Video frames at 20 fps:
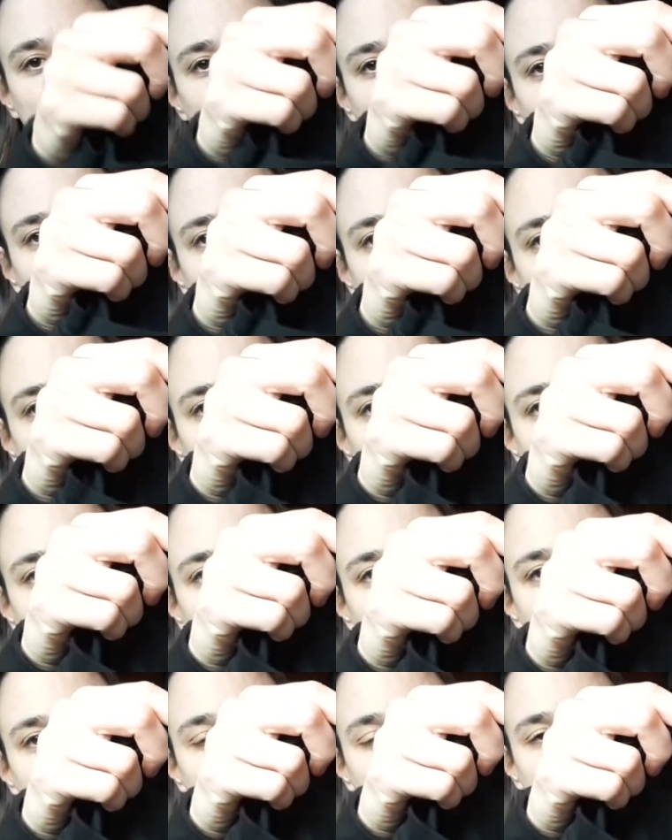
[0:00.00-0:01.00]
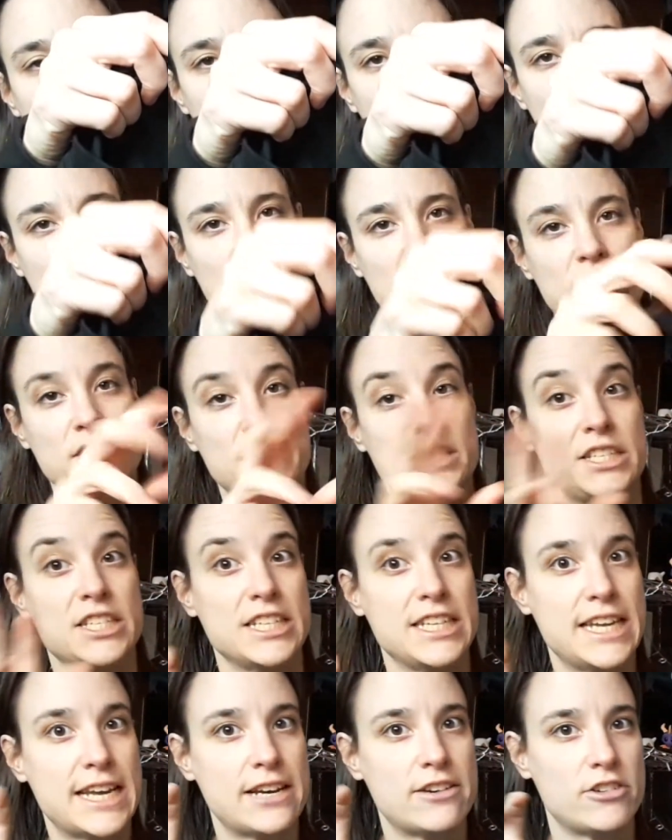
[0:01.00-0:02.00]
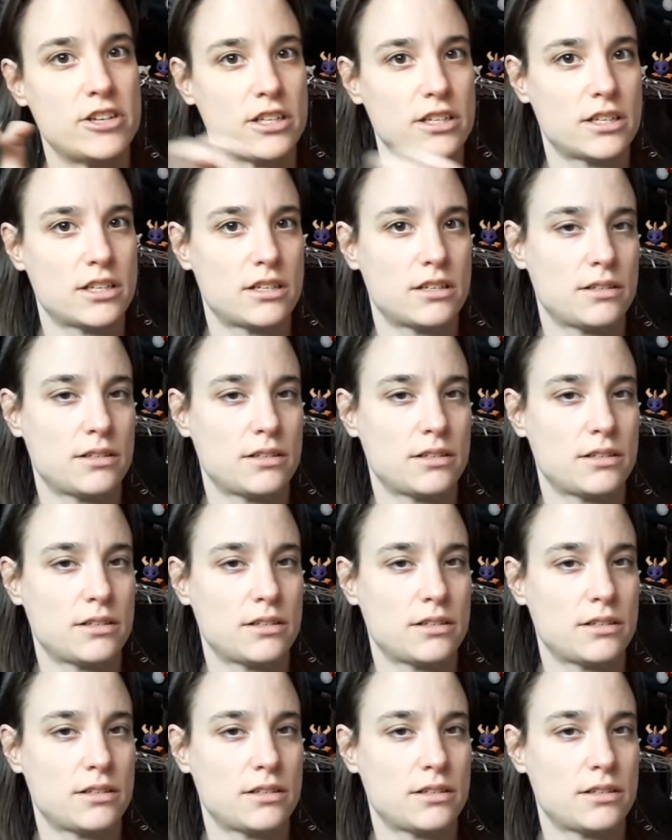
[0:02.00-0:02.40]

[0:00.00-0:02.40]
because Gildan are just the generic